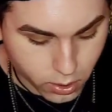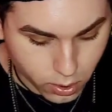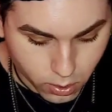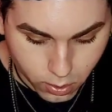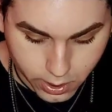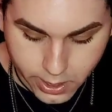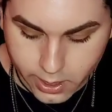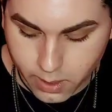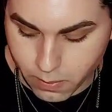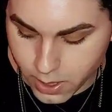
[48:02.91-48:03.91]
or
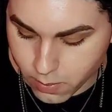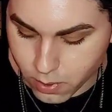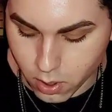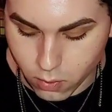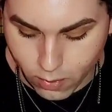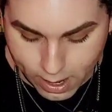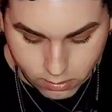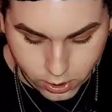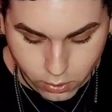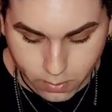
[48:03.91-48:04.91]
healing people
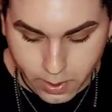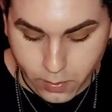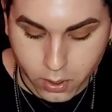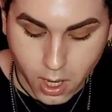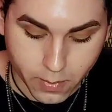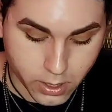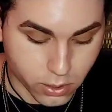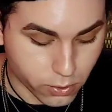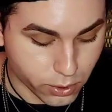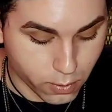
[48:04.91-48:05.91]
around you, or people coming
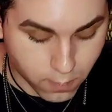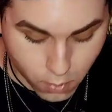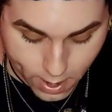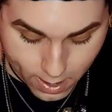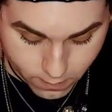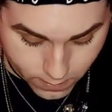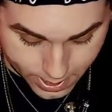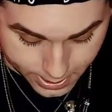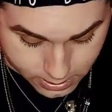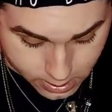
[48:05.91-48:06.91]
to you for
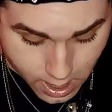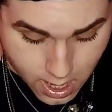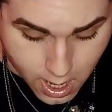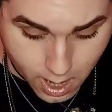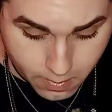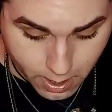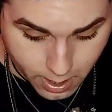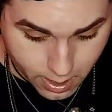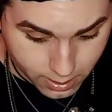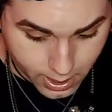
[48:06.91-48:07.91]
advice
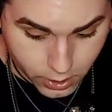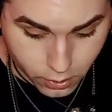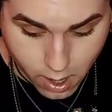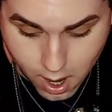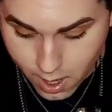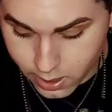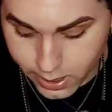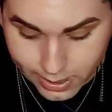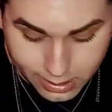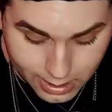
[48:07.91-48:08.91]
later
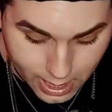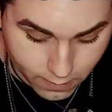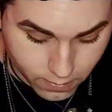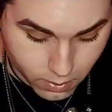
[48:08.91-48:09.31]
on in life.